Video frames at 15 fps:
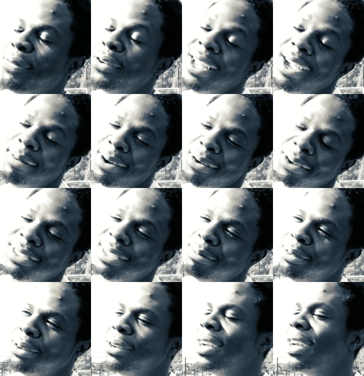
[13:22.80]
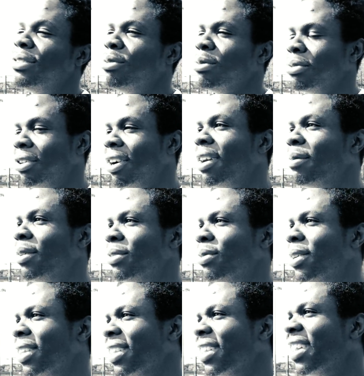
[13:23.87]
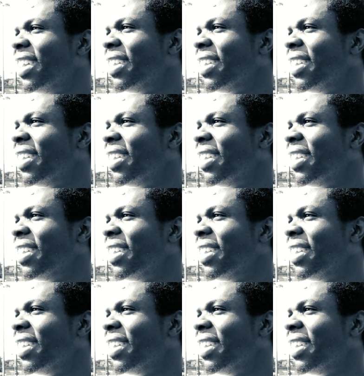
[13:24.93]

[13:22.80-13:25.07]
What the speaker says: you like my content, bro, you can subscribe as well.